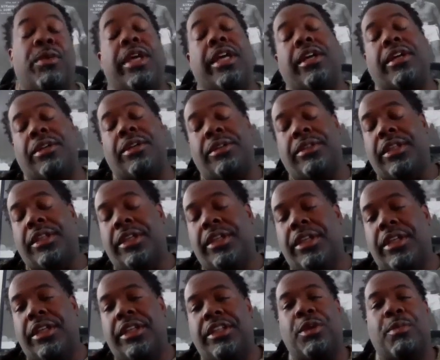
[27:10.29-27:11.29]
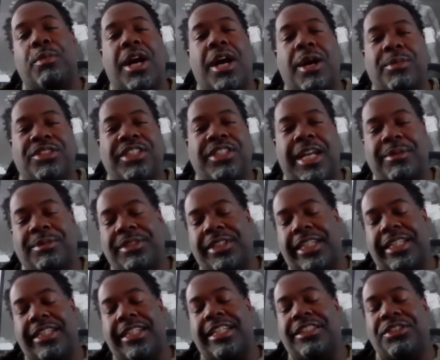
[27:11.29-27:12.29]
Well, the barbershop
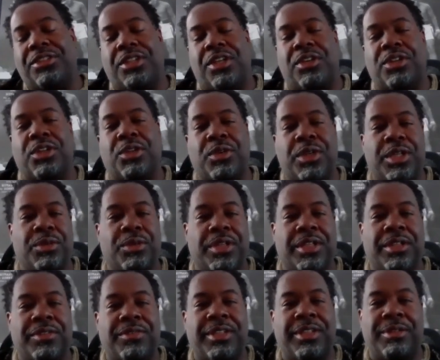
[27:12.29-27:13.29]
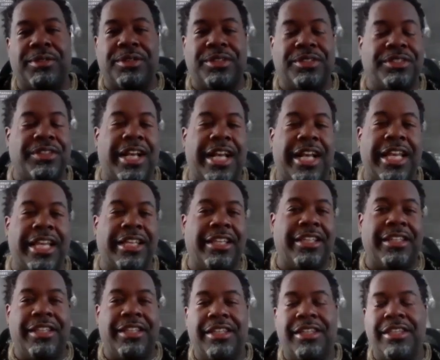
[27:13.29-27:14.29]
scene that you don't agree with, he was
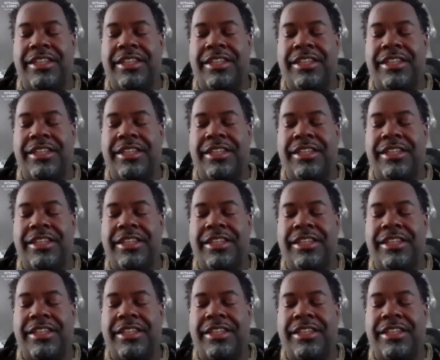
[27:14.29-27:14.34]
like,